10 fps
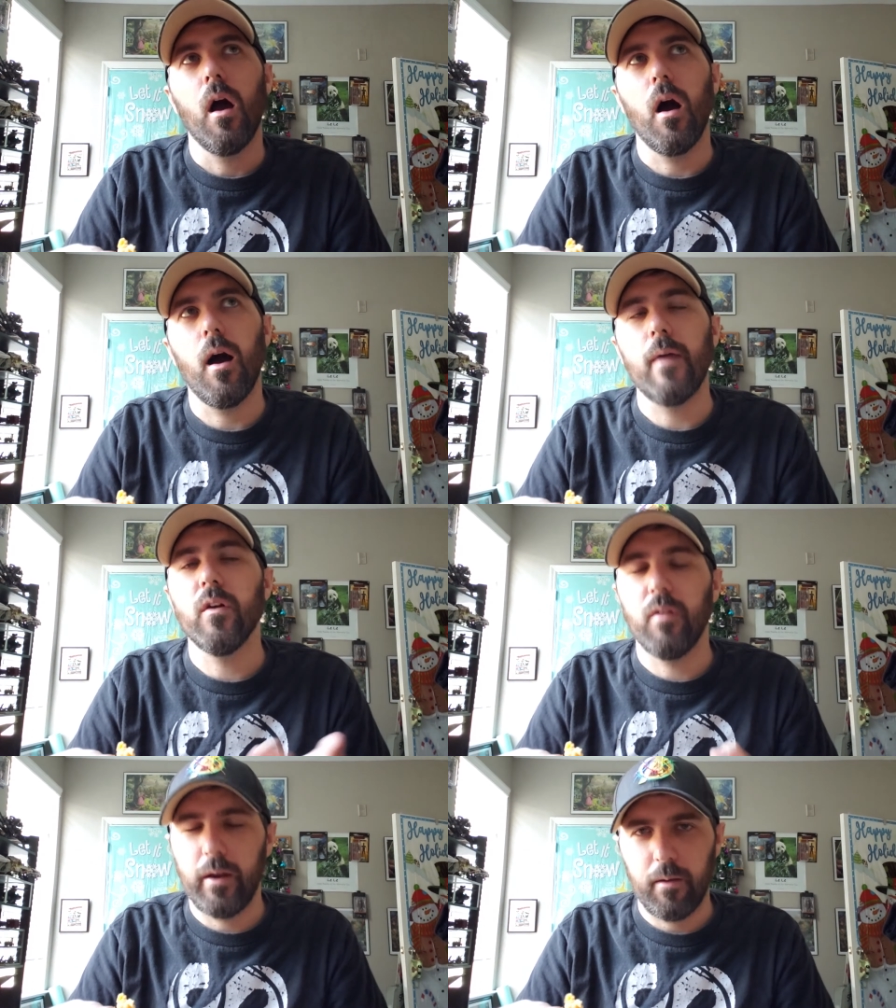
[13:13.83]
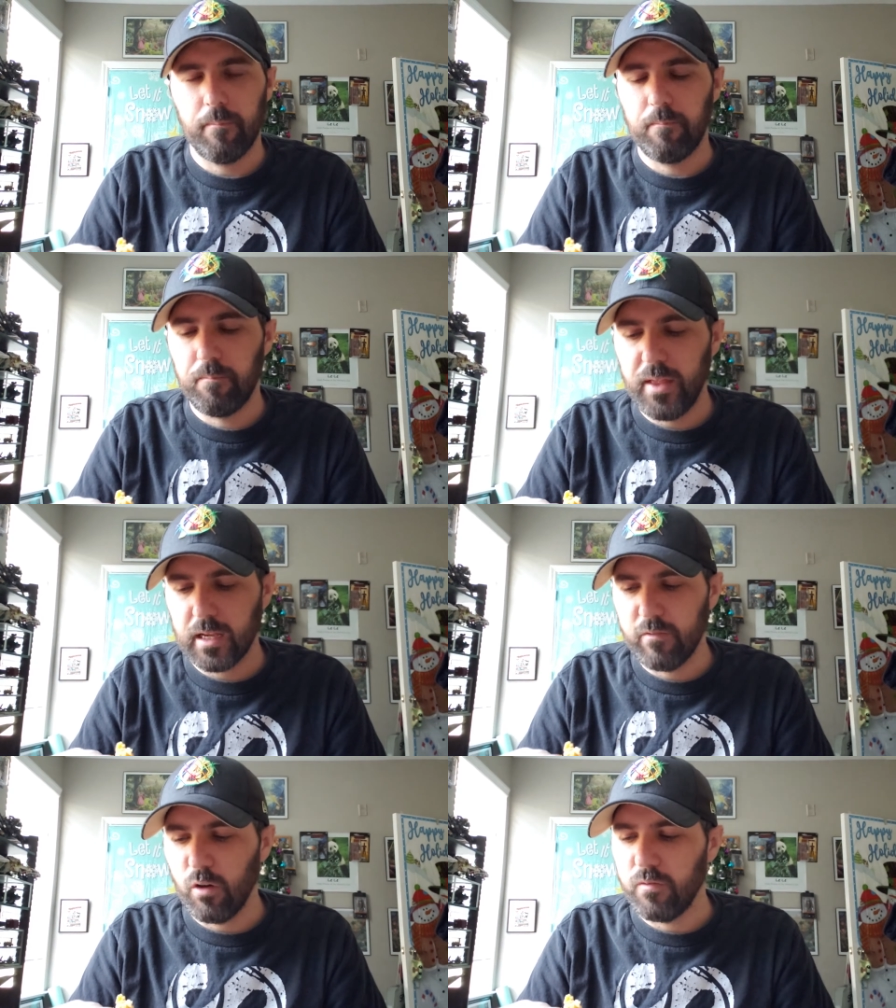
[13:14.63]
And a thing
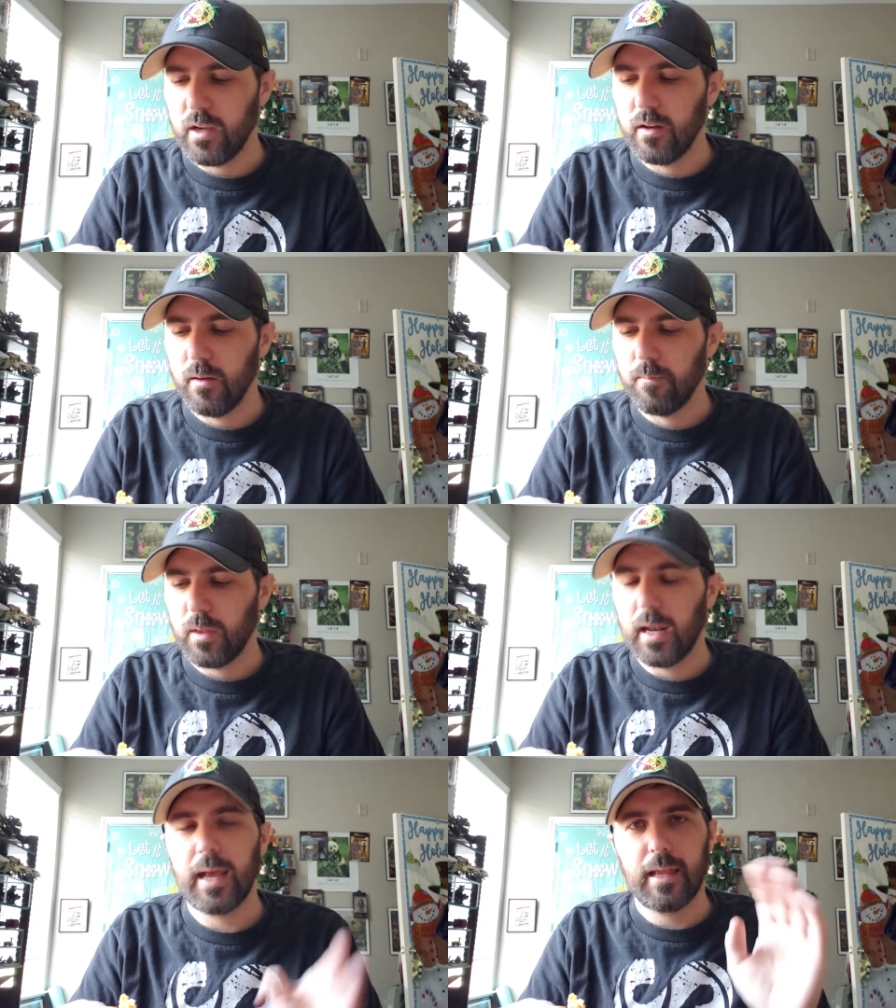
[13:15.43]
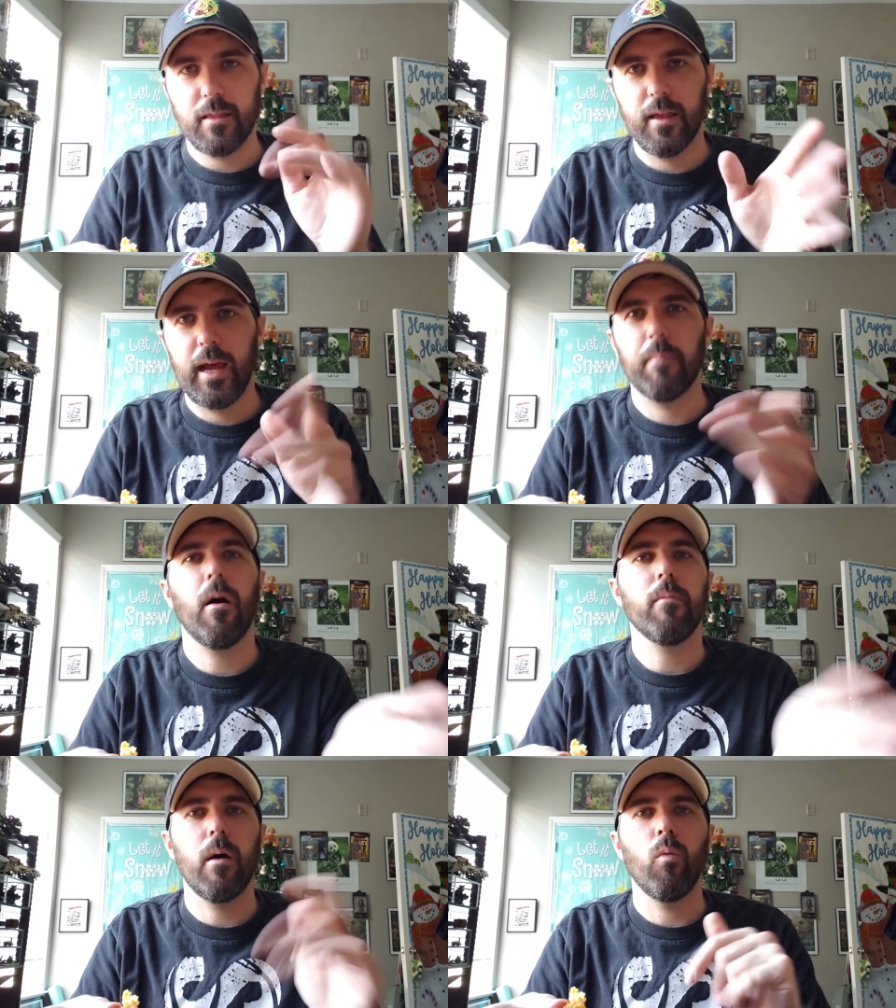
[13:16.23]
of Velveeta, and I eat that
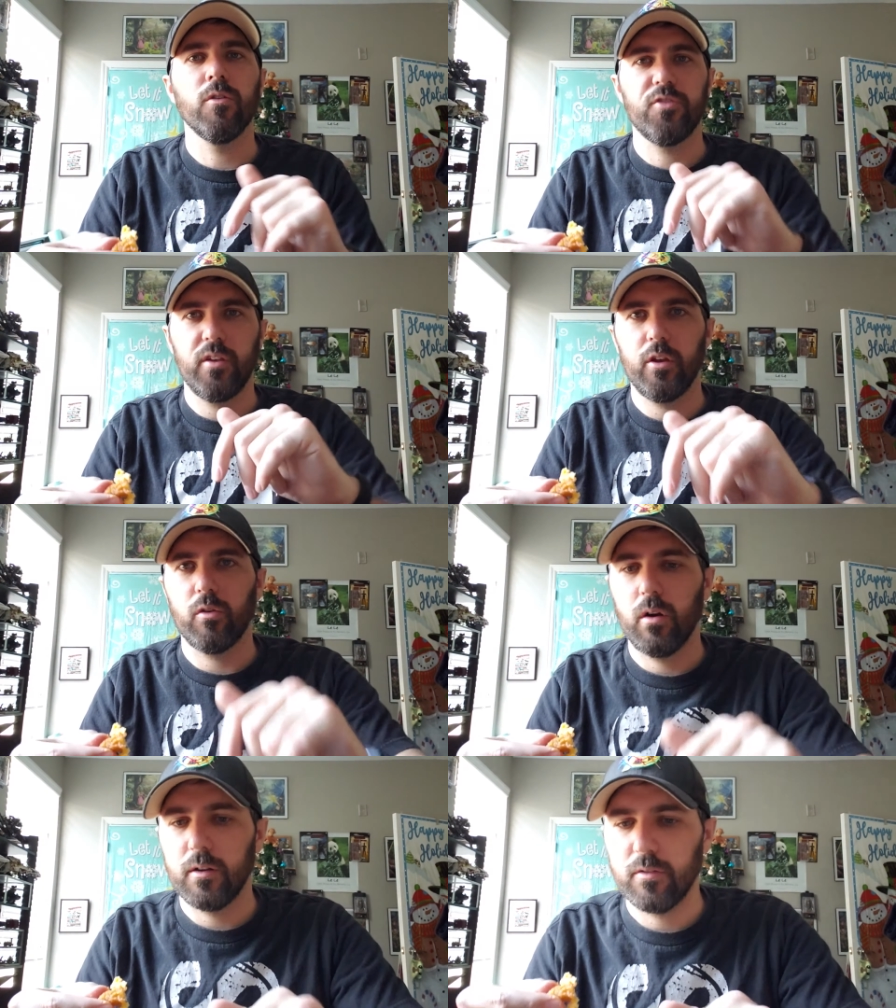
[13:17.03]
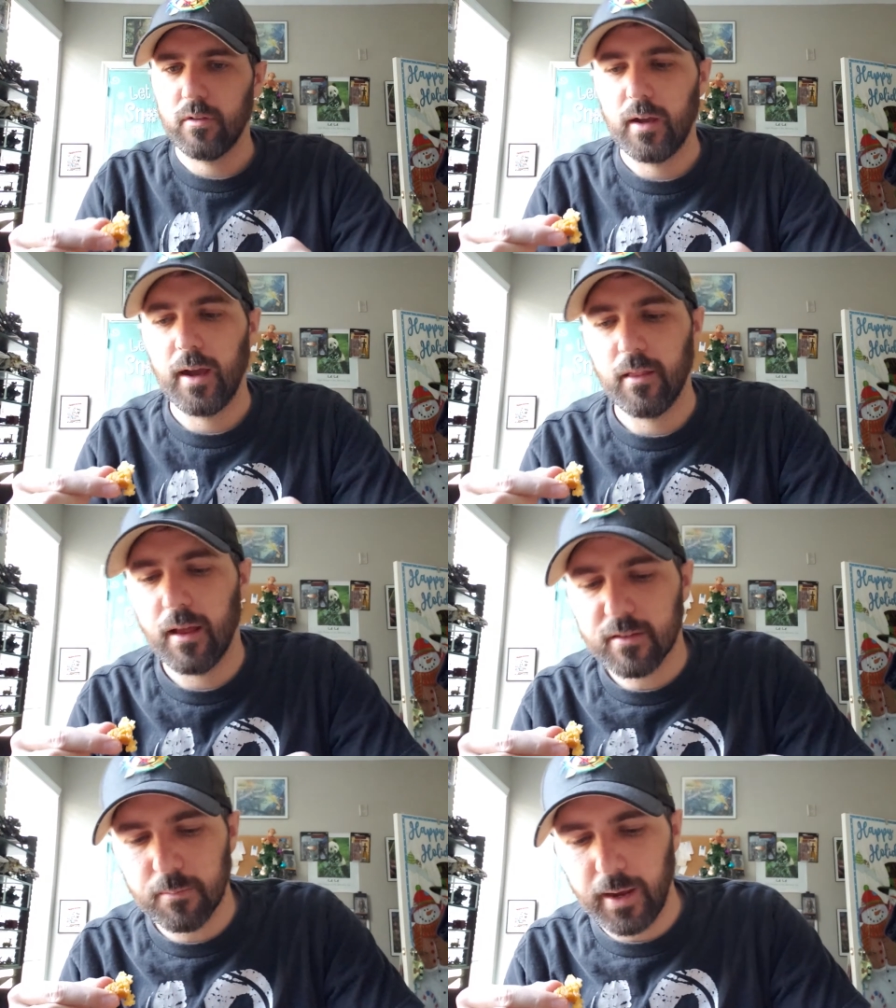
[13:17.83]
probably about once a year, honestly.
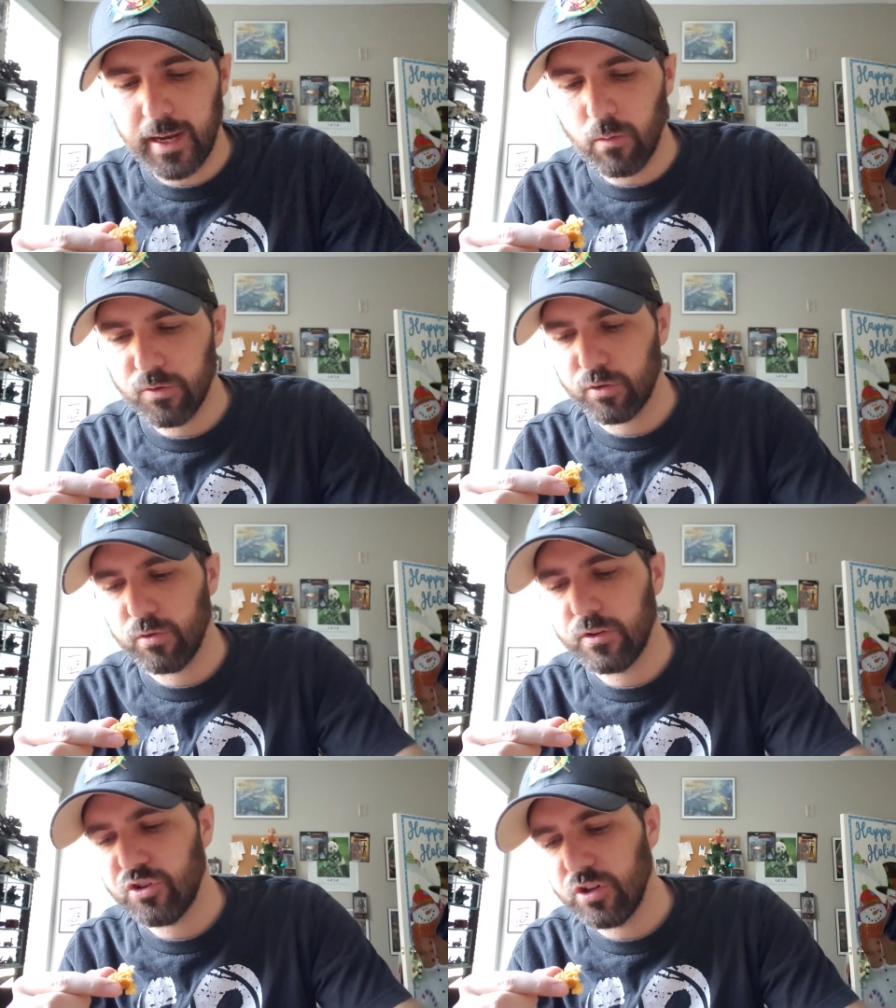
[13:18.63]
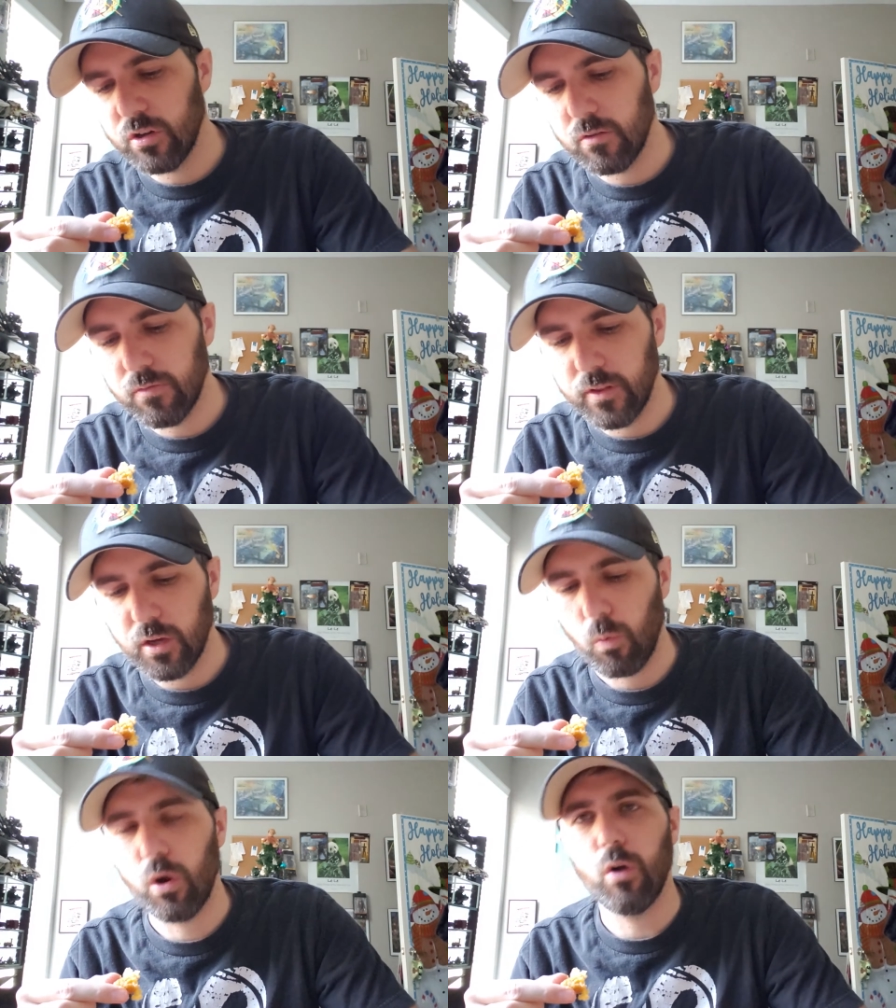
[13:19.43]
Last time I ate it was earlier this year for the
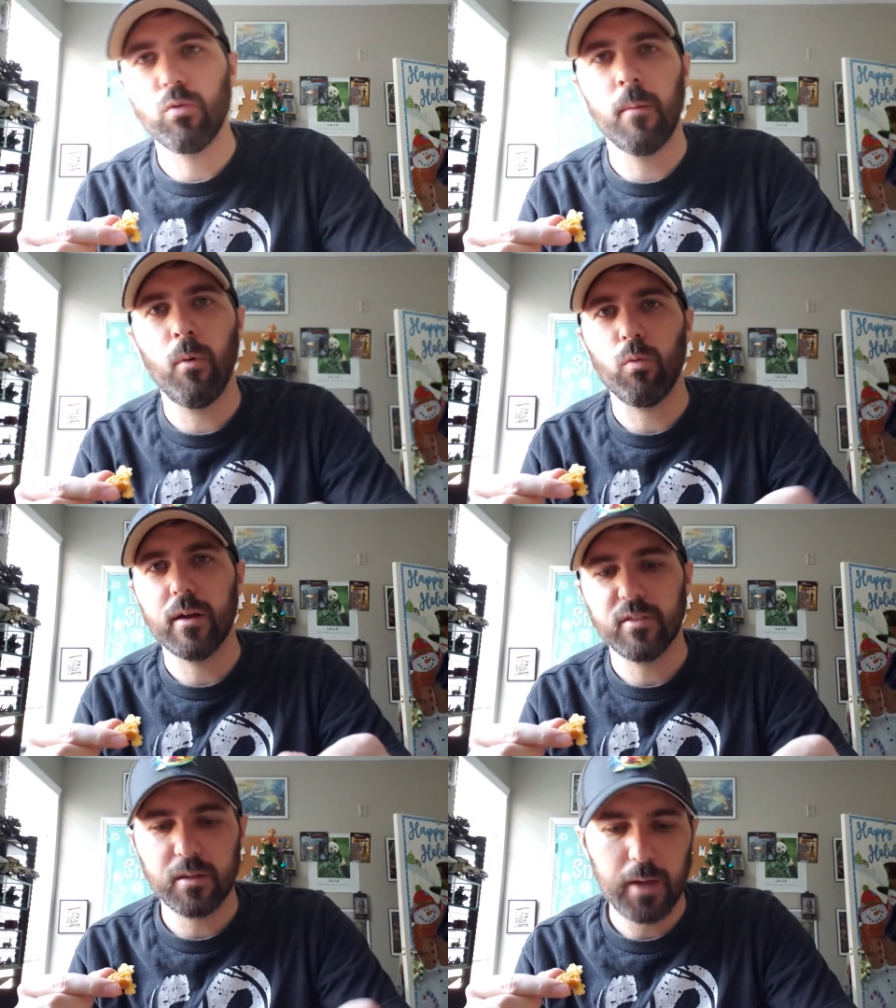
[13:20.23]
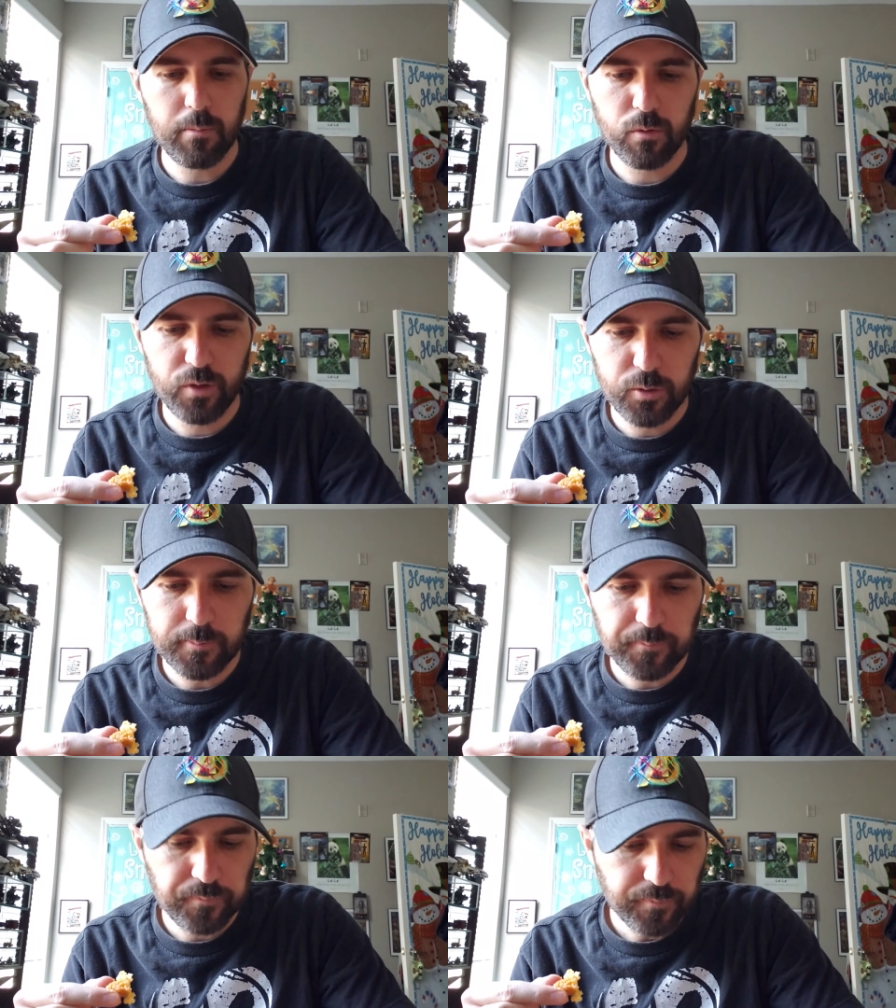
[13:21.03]
Royal Rumble Wrestling pay-per-view.